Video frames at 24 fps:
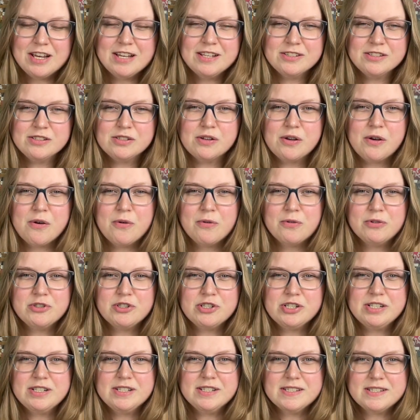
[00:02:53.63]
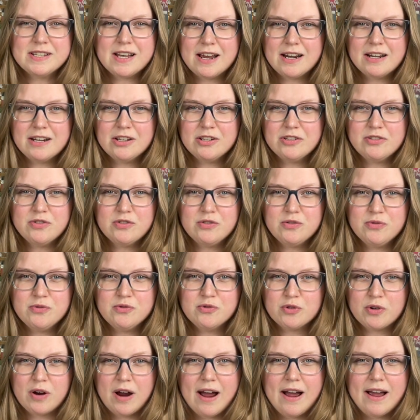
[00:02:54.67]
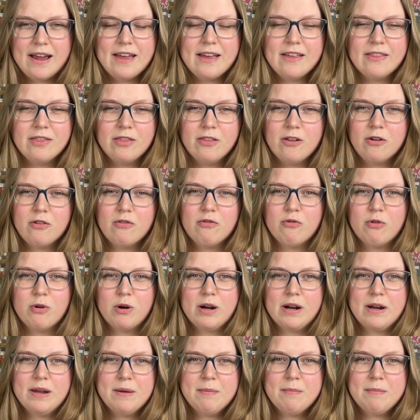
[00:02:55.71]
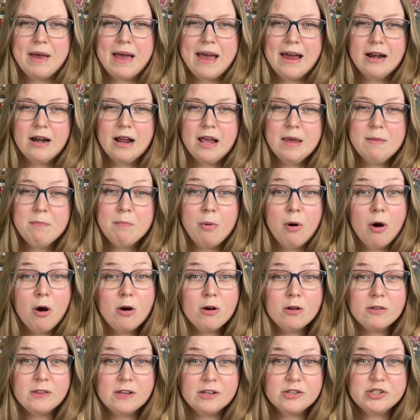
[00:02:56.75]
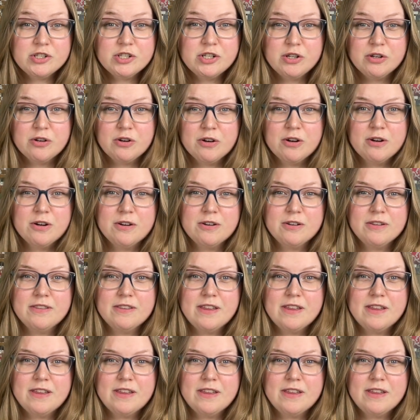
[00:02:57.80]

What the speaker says: and so she decided to try and look for him at a bar that she heard